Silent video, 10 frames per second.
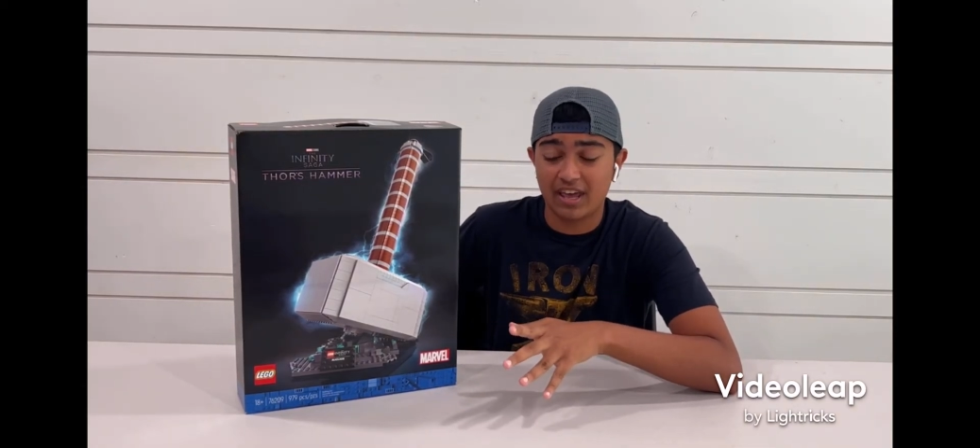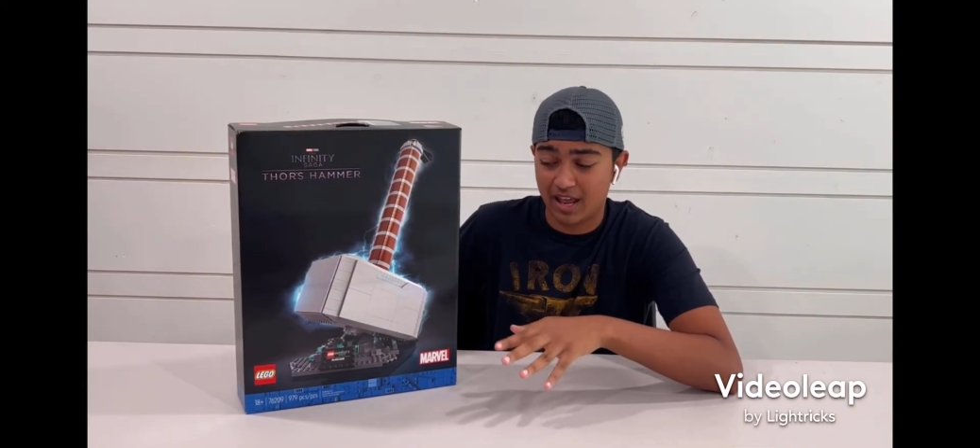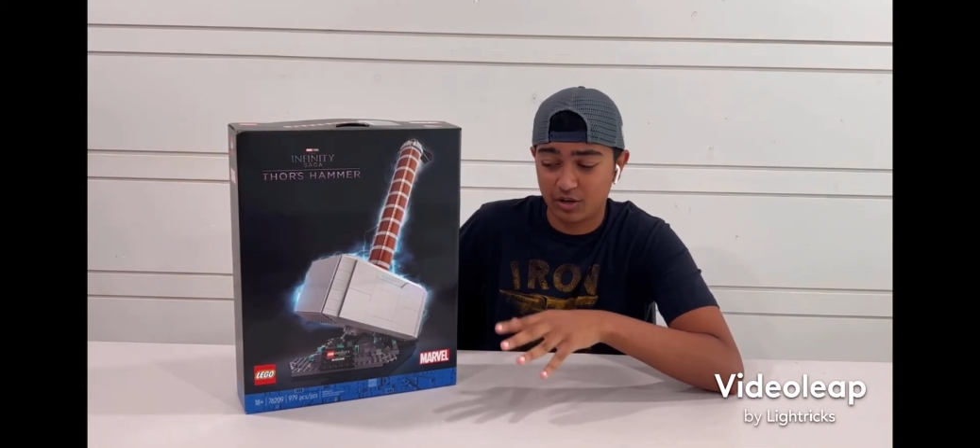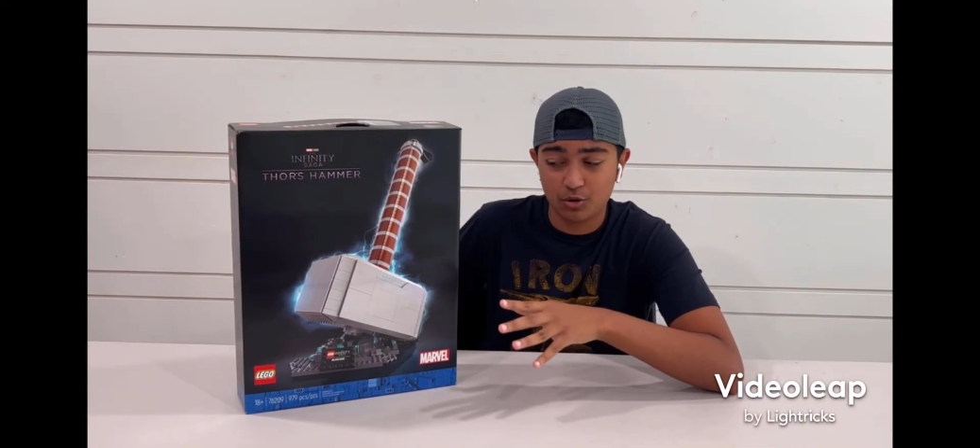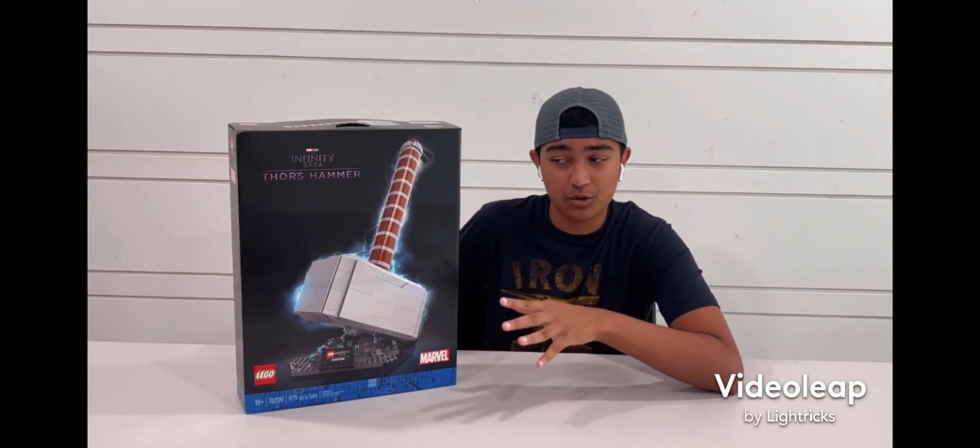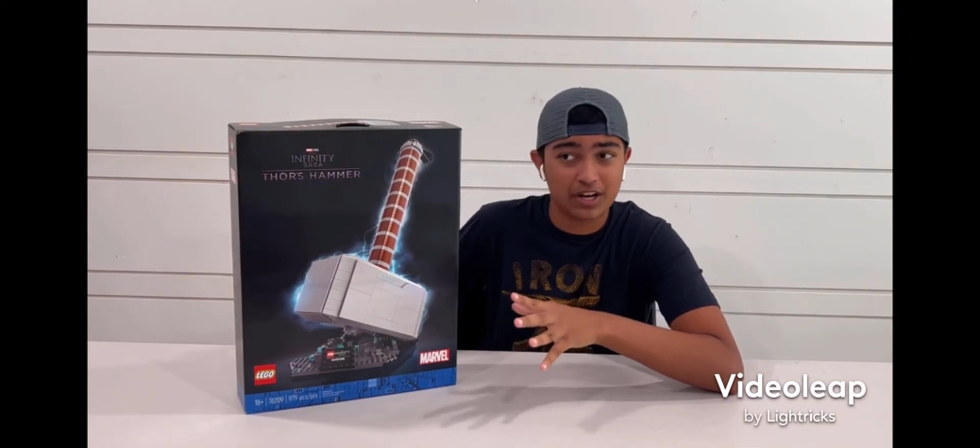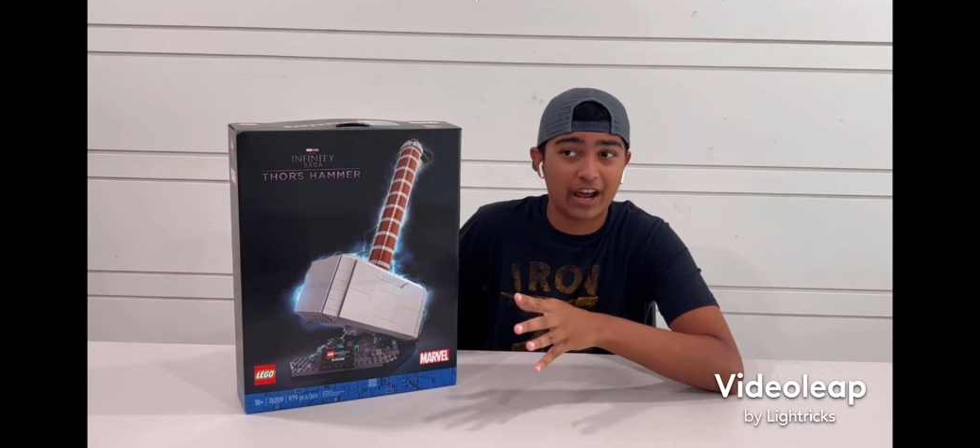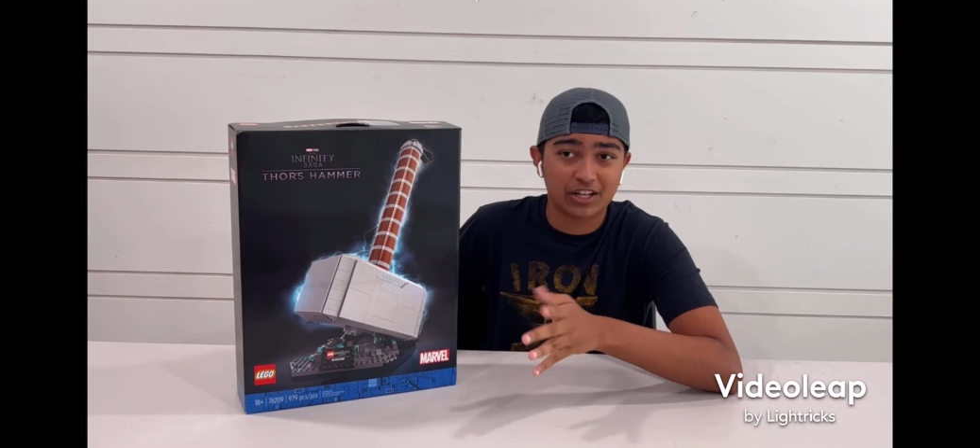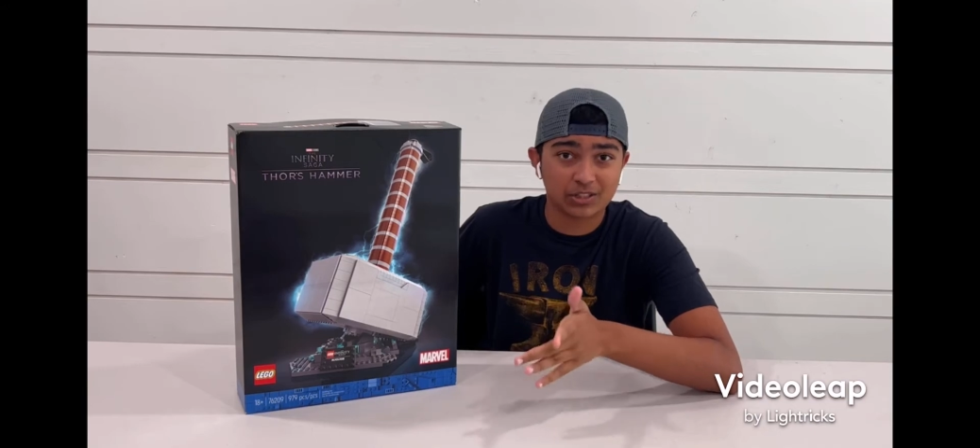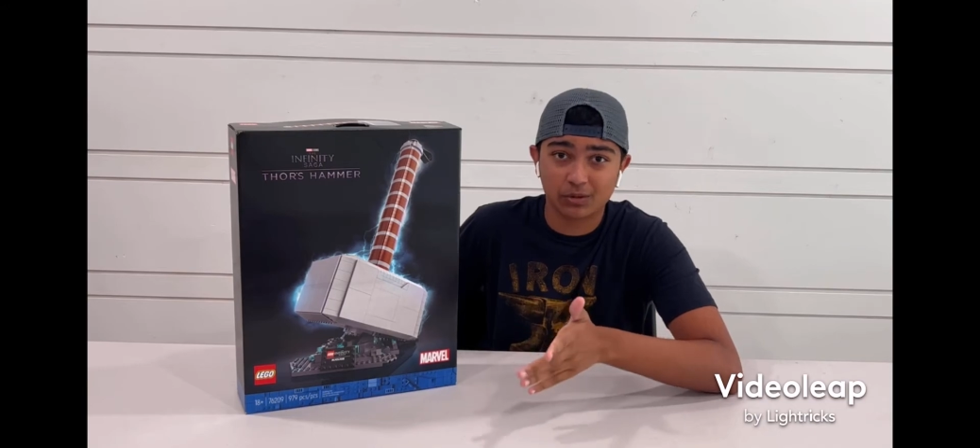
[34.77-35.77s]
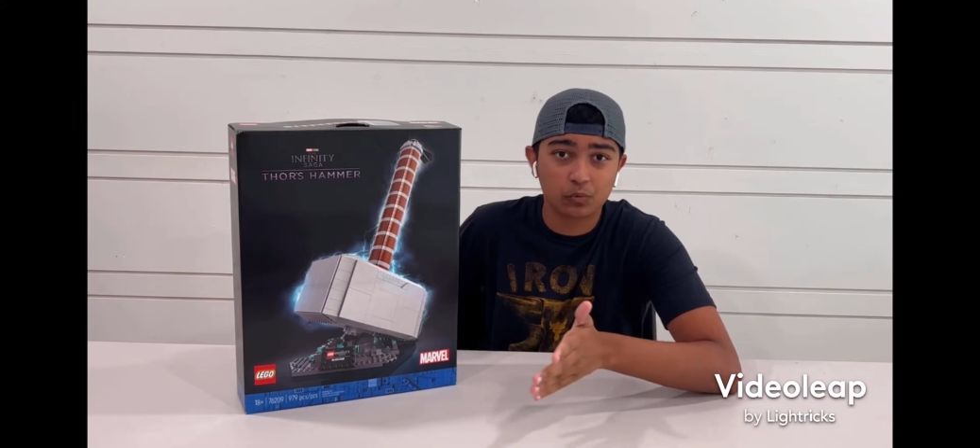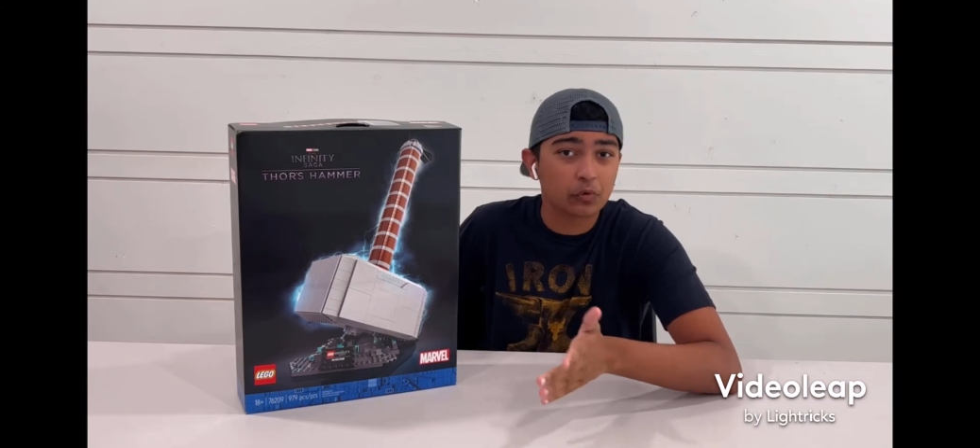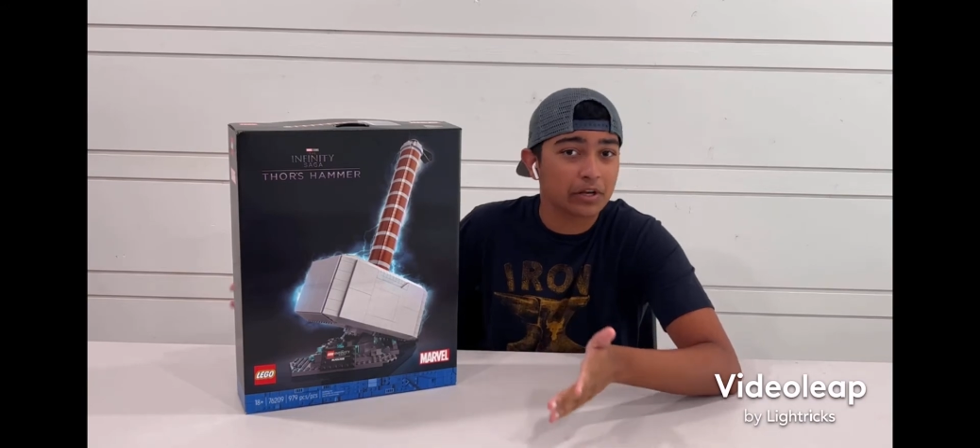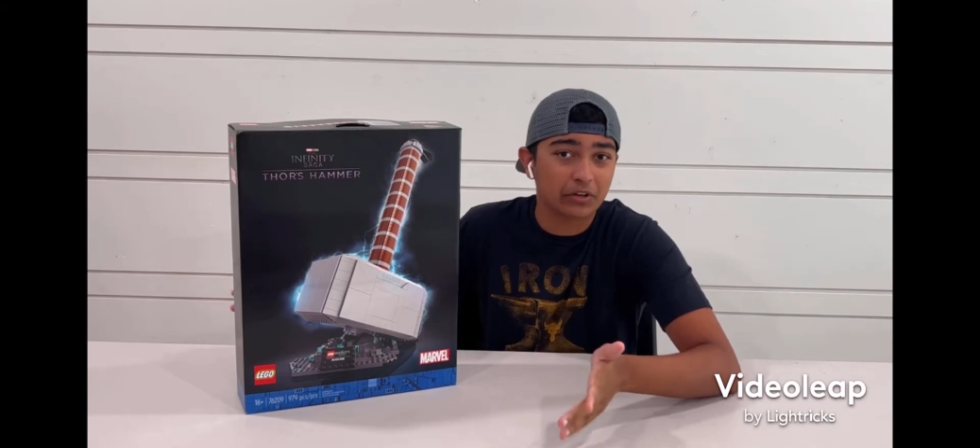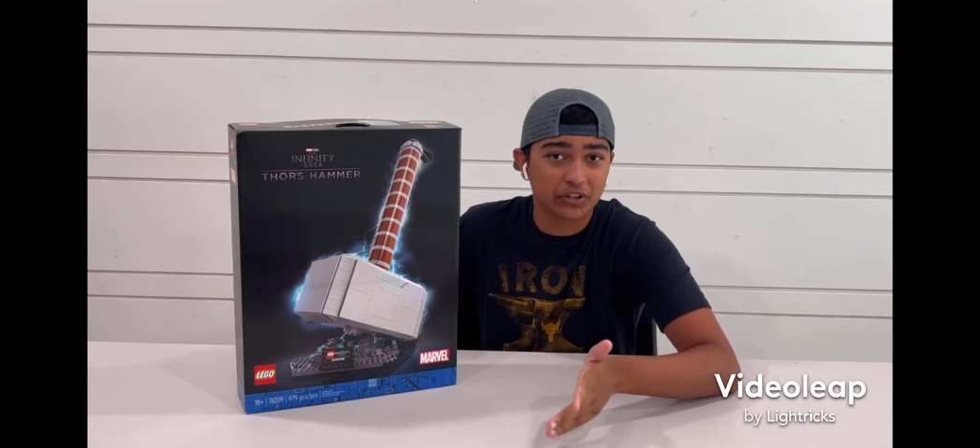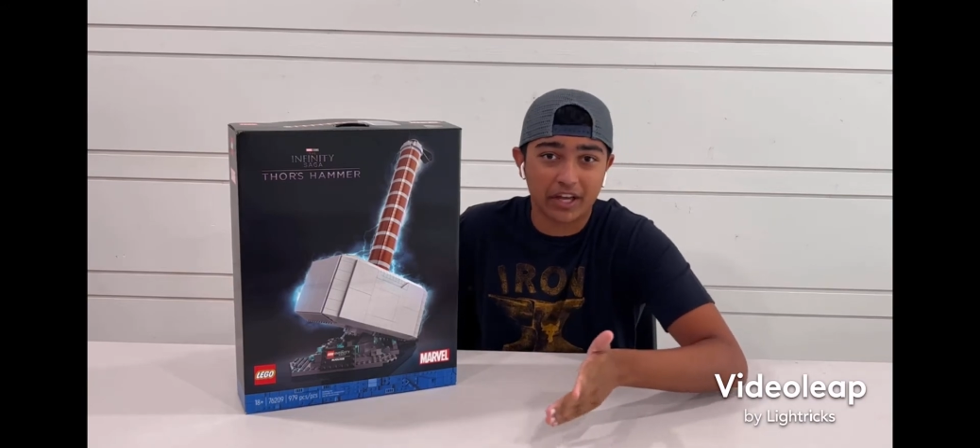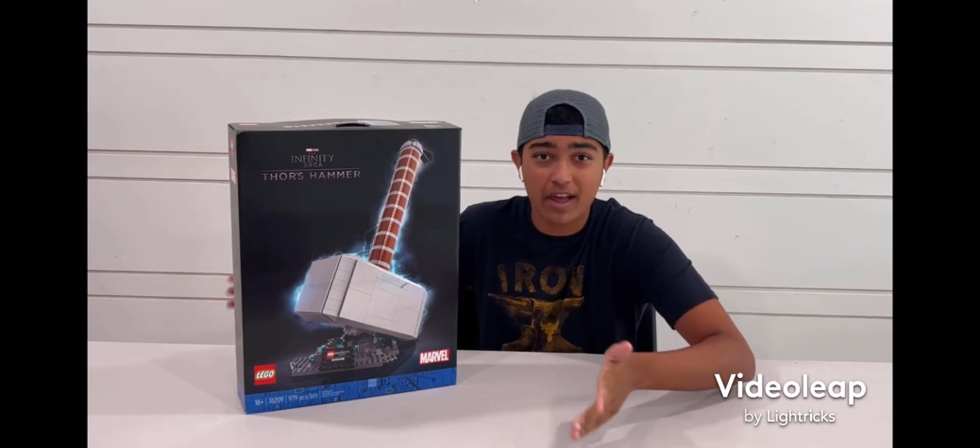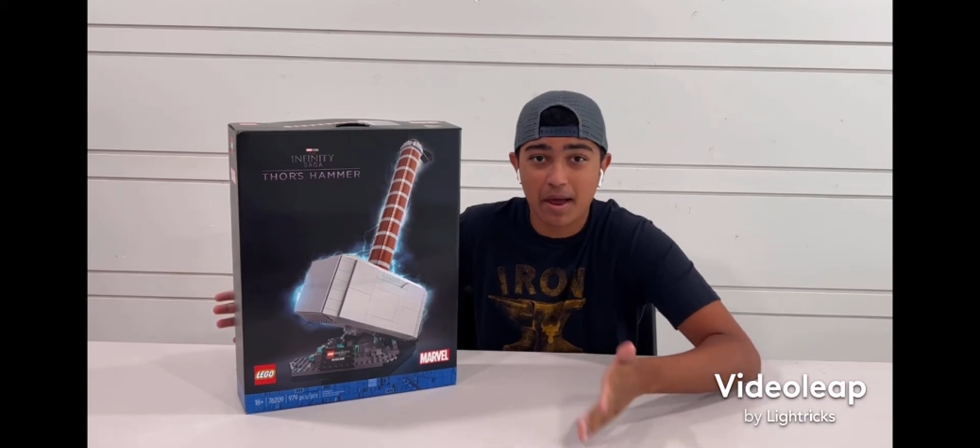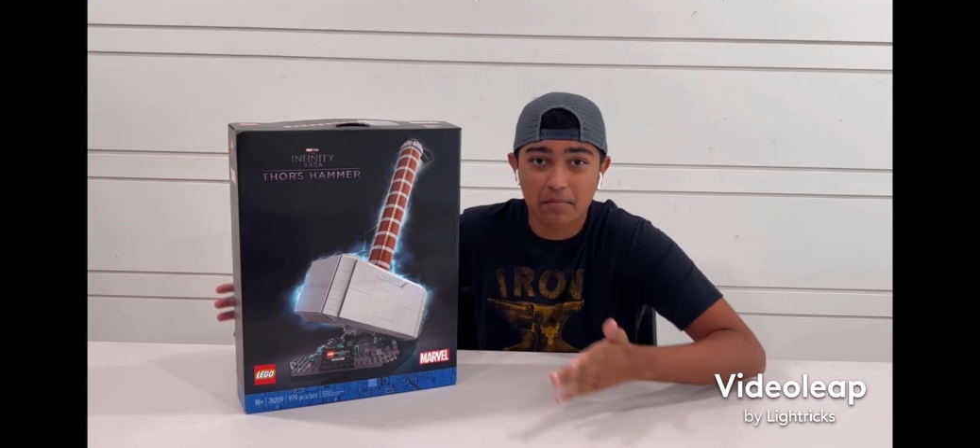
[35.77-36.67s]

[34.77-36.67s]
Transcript: and you can actually wield the hammer